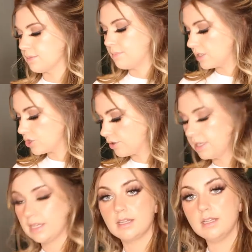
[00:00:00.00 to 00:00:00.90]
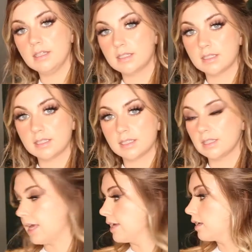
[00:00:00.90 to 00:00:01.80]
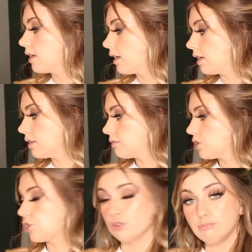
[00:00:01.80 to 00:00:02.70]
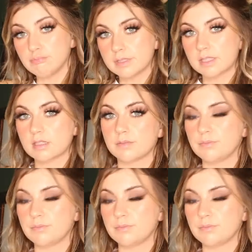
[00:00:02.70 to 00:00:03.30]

some measuring like scoops.